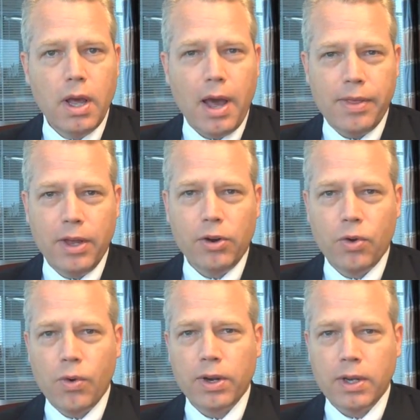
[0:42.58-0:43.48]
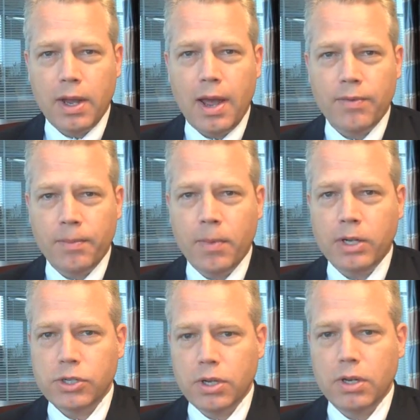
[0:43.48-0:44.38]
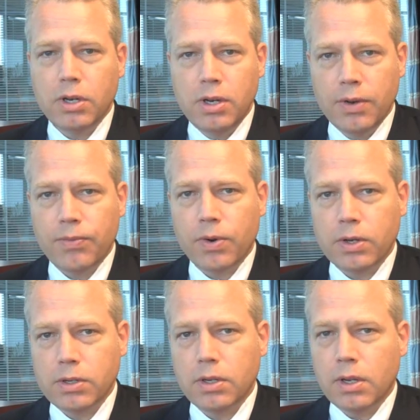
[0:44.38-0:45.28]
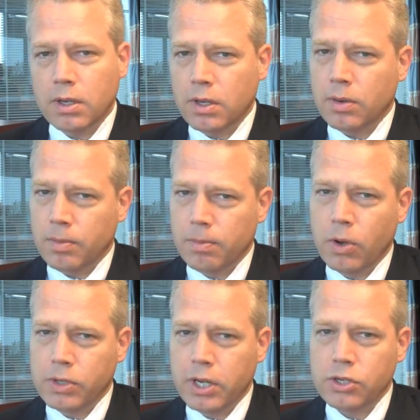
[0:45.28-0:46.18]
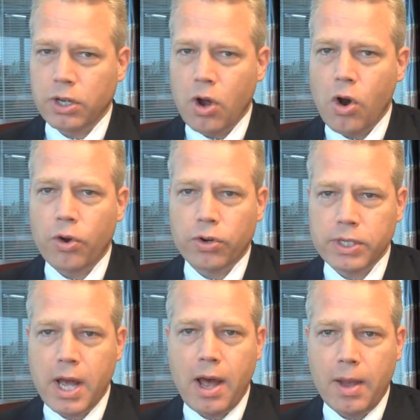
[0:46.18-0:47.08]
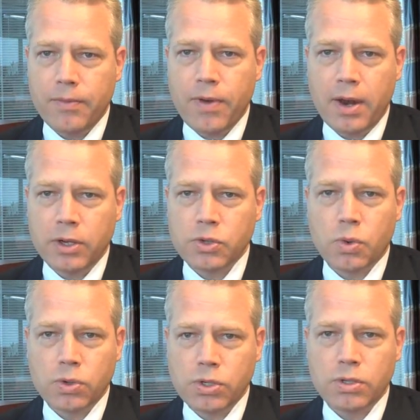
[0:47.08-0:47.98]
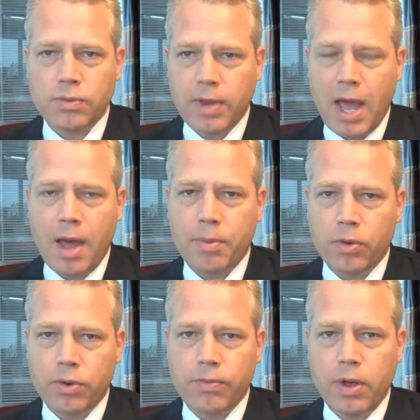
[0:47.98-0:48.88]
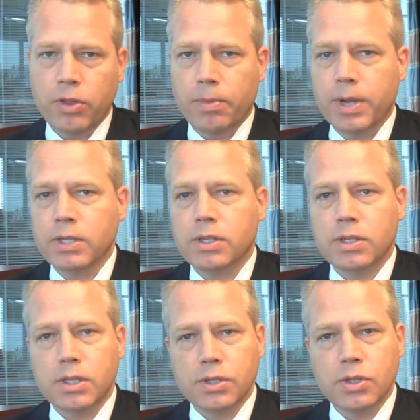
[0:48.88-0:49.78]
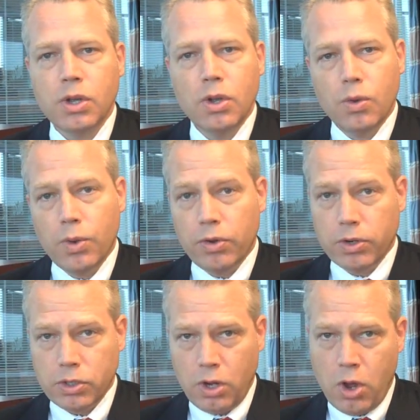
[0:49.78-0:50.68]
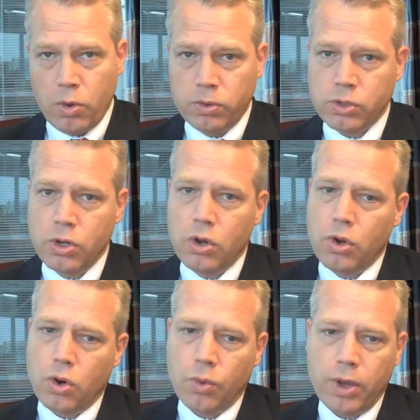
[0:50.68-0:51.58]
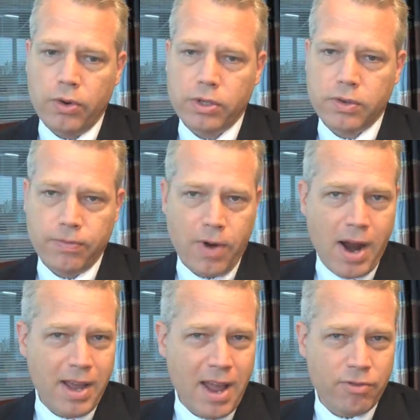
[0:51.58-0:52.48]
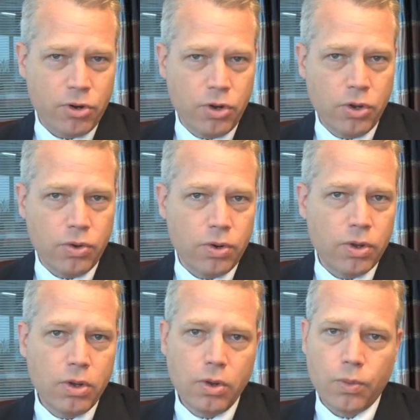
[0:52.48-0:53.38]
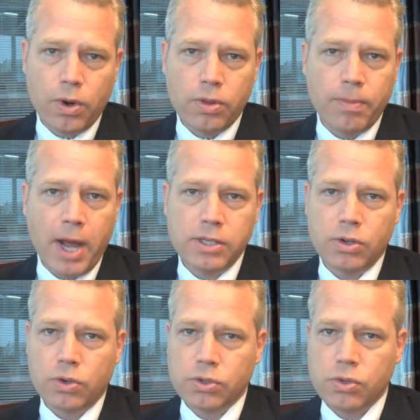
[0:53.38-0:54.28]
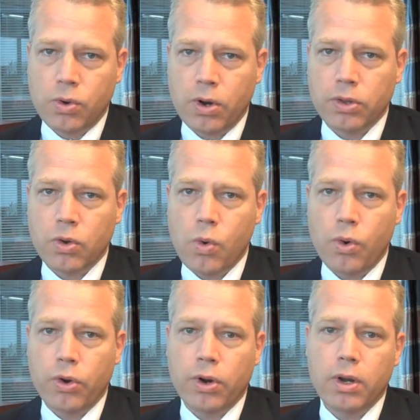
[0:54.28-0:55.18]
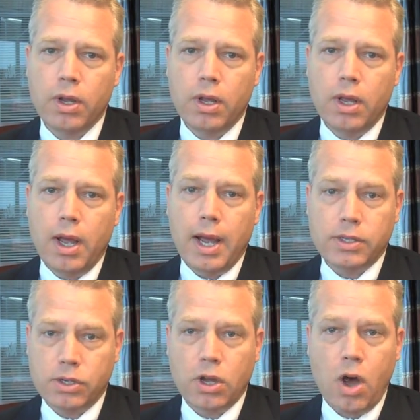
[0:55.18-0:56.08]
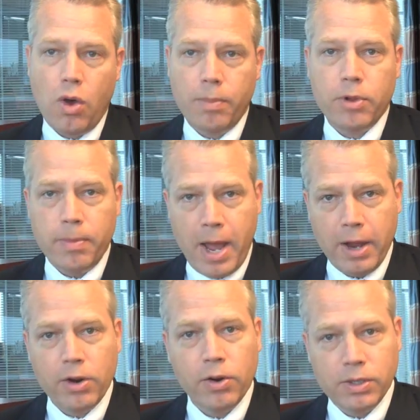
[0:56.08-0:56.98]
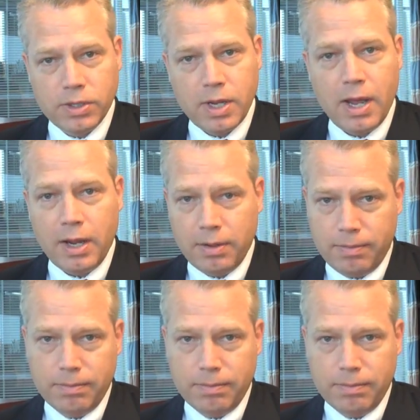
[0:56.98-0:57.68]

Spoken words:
I think are going to have a much different and potentially harder time finding sources of capital to fund their businesses, whether it's loans or whether it's a Friday afternoon where the bicycle store on the corner has to call up their banker and say,